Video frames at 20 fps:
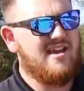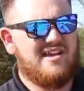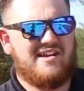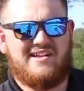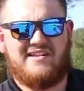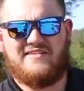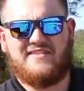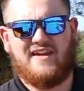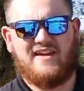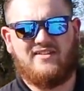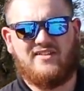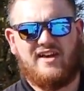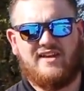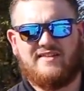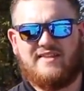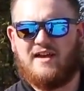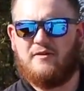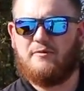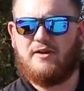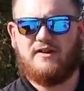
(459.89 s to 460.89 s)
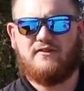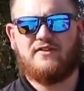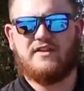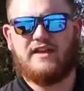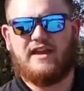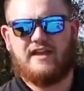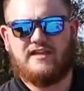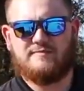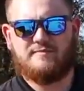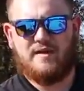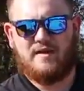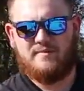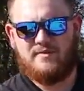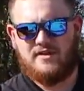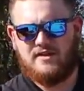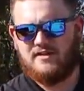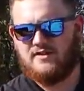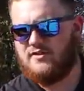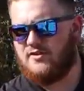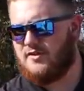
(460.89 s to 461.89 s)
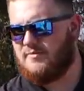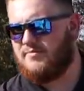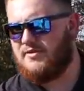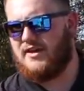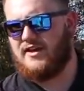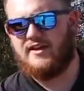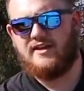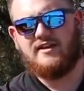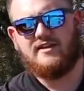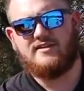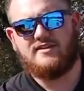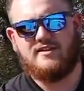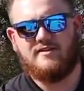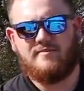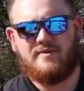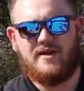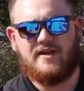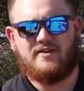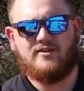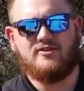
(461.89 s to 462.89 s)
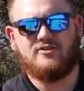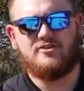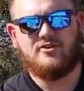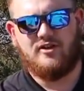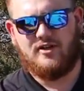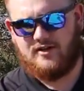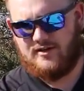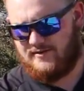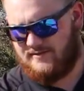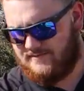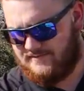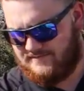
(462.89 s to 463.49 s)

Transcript: anything like that, whatever the case may be, you can plug it into the bed of your truck.